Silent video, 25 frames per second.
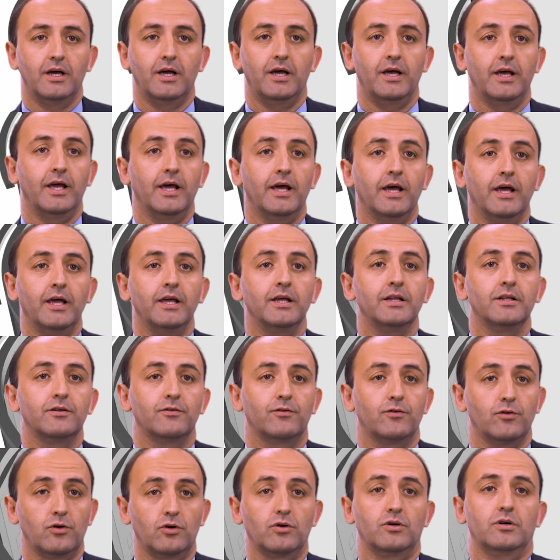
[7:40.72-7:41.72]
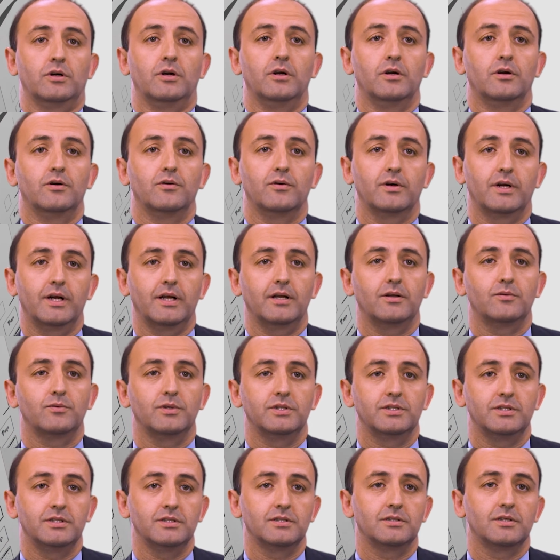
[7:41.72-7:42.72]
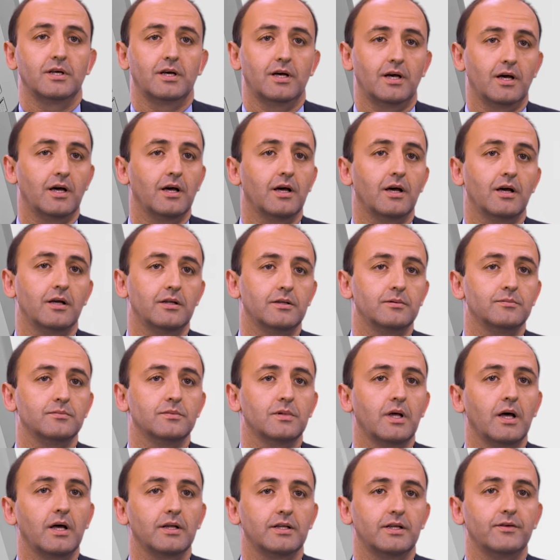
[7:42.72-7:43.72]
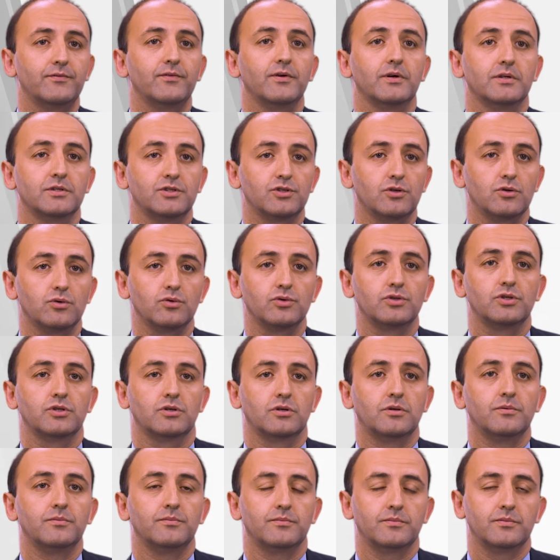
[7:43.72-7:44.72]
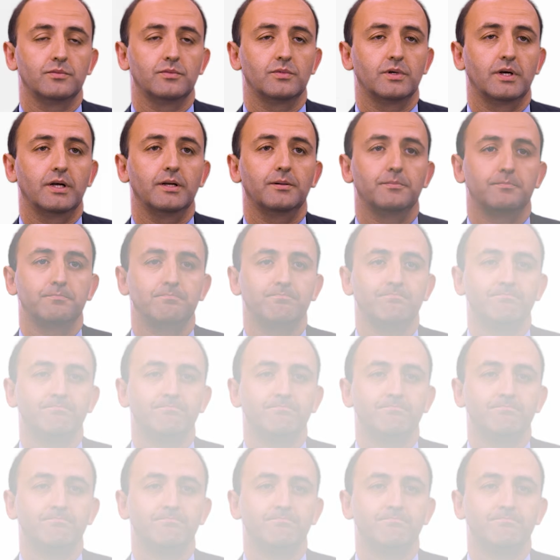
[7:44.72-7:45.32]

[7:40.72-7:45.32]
in the floor, right? Which is a different solution. Right?